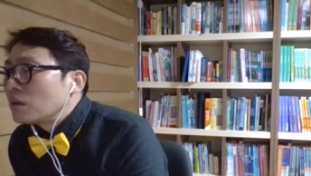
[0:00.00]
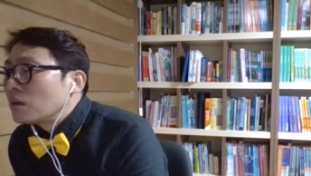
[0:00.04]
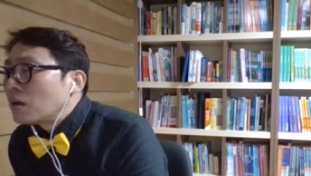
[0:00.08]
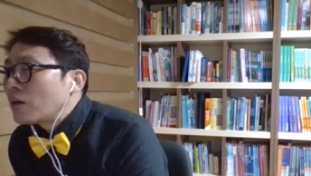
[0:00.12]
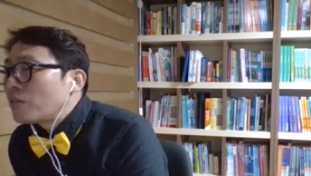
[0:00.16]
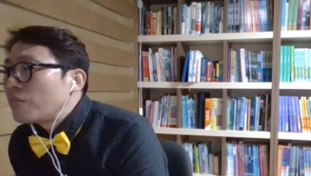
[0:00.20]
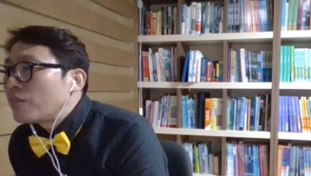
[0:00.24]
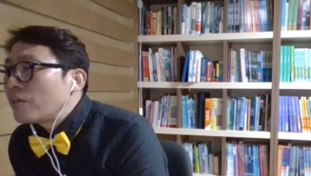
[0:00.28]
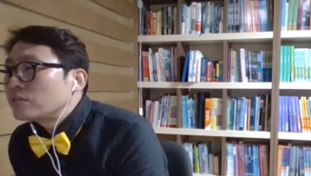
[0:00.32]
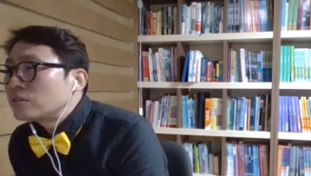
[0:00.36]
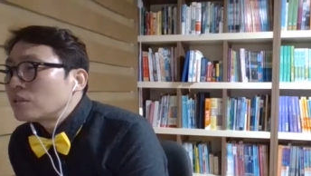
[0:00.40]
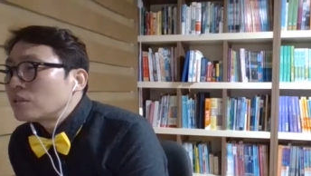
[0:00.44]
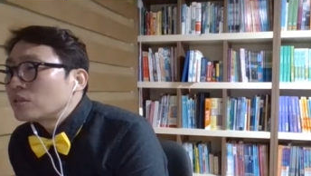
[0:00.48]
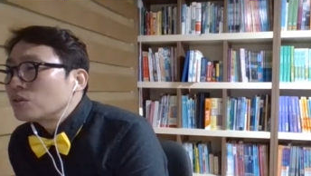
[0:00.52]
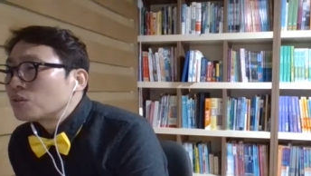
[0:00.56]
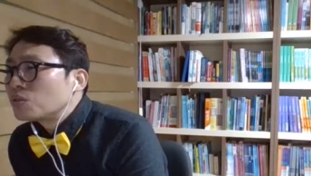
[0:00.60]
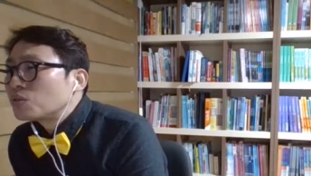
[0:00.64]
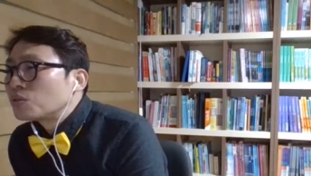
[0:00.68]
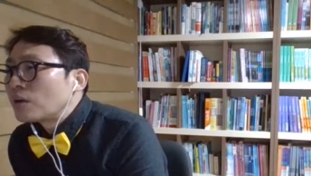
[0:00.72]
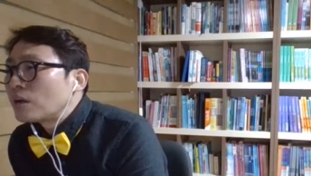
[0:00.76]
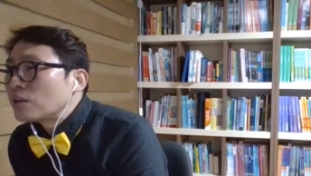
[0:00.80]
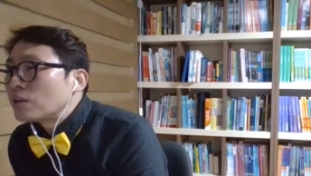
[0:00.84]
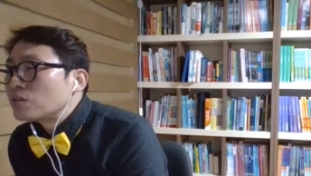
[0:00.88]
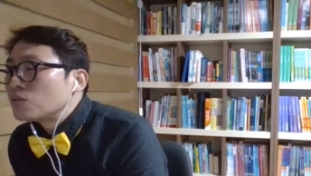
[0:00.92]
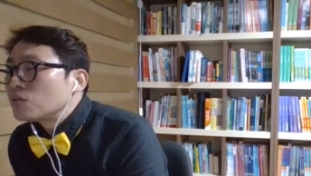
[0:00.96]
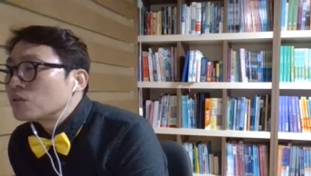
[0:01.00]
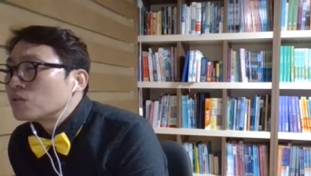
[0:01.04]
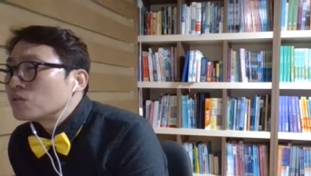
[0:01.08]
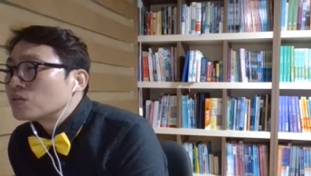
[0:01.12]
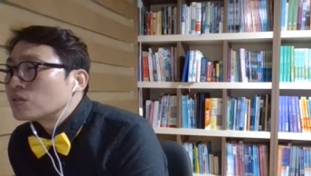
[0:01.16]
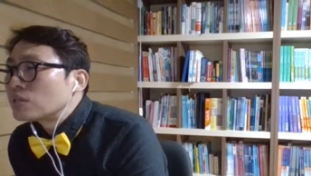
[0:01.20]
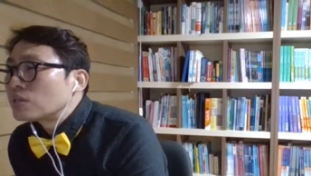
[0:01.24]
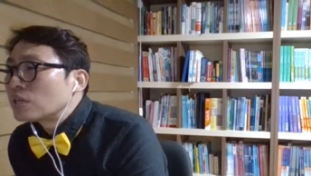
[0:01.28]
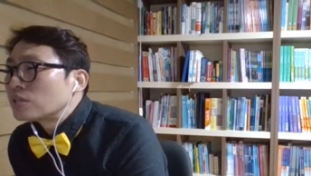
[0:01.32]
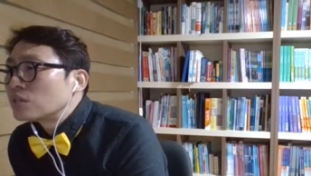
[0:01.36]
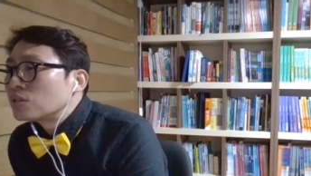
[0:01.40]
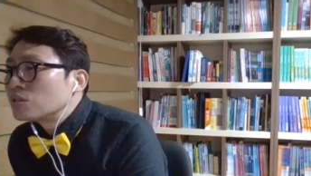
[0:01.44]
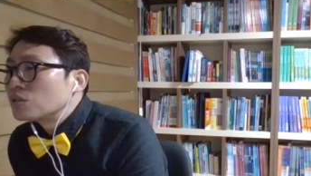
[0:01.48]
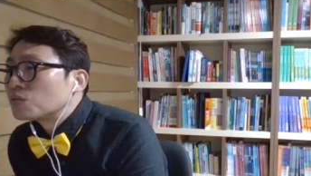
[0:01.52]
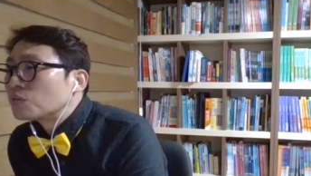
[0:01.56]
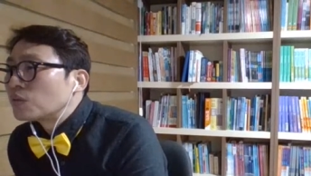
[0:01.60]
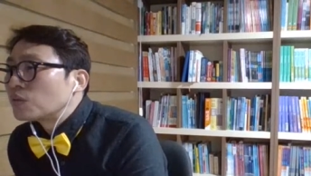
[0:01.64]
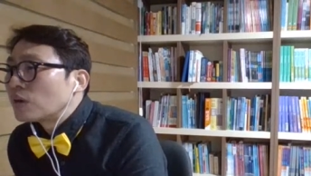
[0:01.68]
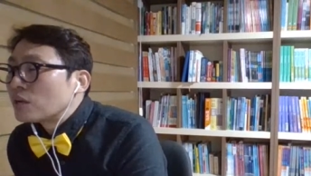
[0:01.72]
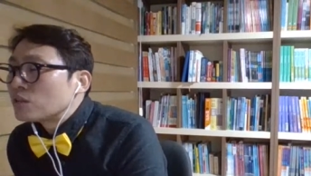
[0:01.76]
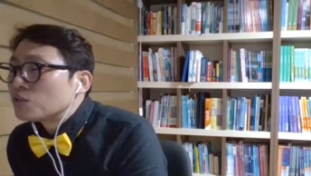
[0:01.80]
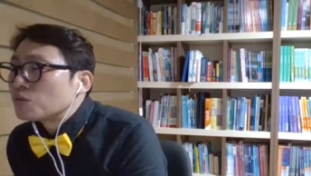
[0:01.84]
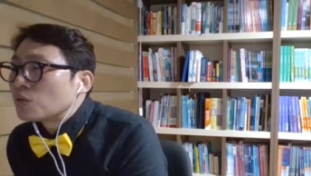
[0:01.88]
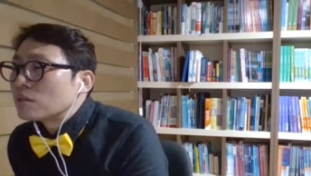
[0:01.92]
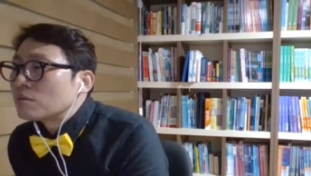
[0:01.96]
I think that you graduate. You said that you
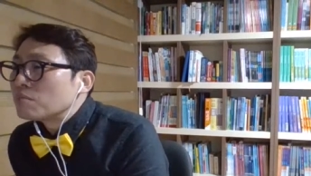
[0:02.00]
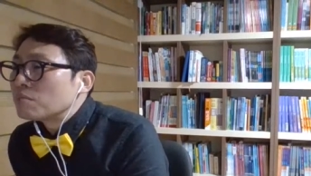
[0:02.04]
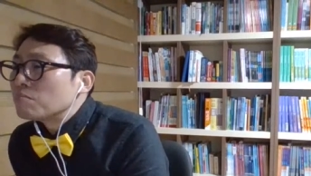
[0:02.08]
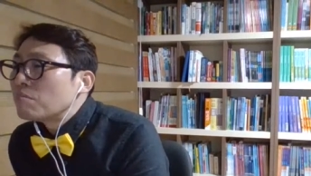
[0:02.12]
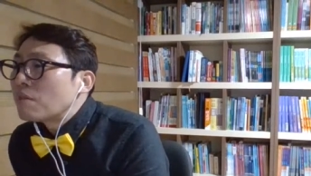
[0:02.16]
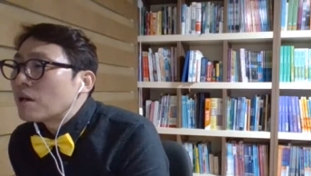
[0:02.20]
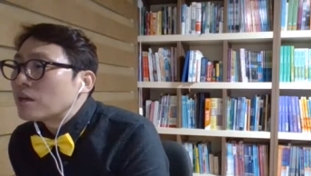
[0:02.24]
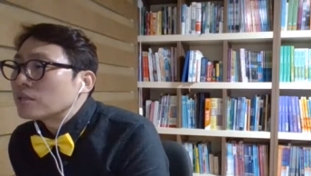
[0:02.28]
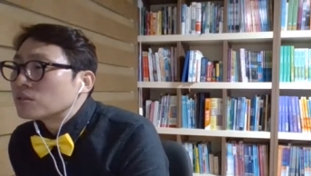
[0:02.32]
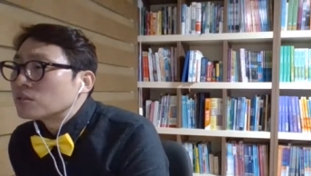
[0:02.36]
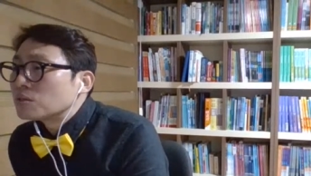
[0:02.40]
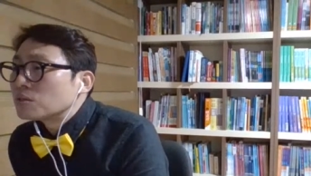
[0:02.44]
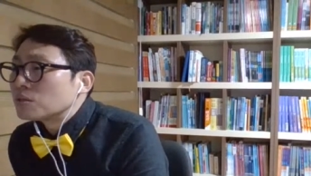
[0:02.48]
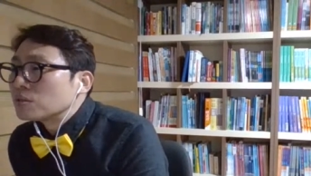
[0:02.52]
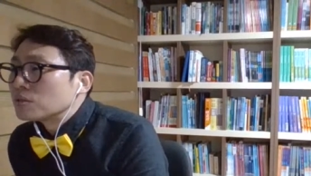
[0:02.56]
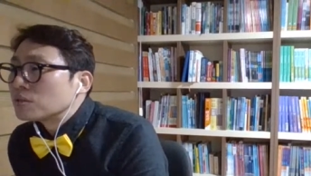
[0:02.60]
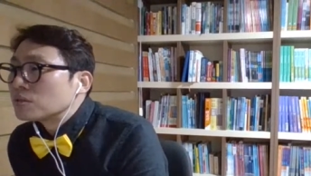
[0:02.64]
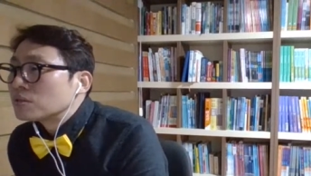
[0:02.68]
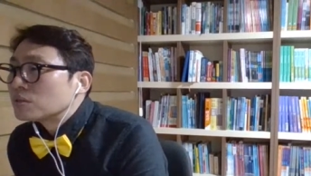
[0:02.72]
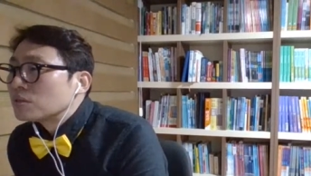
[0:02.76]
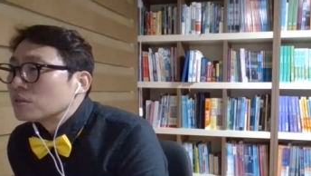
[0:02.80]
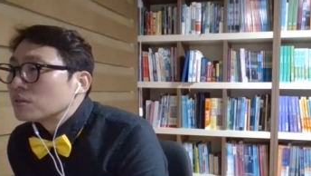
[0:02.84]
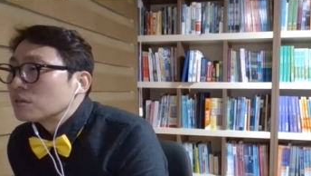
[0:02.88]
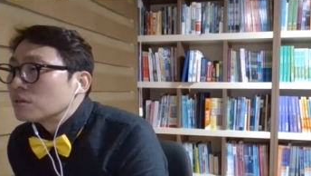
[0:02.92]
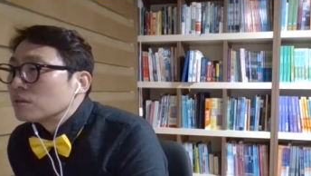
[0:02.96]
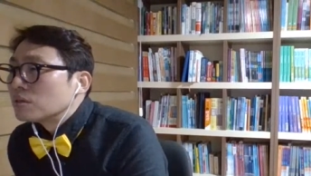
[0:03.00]
graduate masters.